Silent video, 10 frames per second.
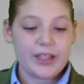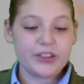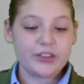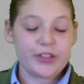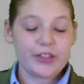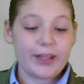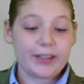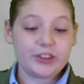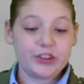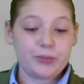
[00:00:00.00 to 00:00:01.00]
These
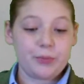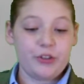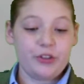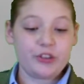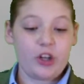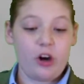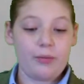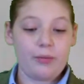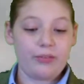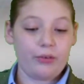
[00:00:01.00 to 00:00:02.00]
reactions produce
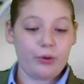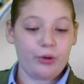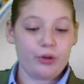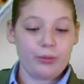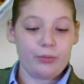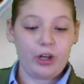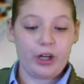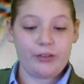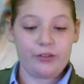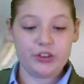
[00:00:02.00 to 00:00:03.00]
harmful
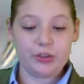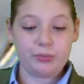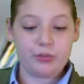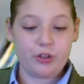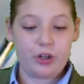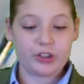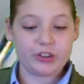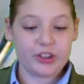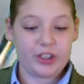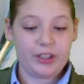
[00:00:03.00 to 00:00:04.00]
hydrogen
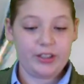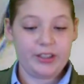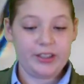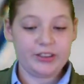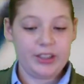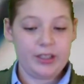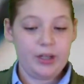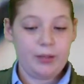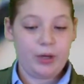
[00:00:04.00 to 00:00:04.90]
peroxide as a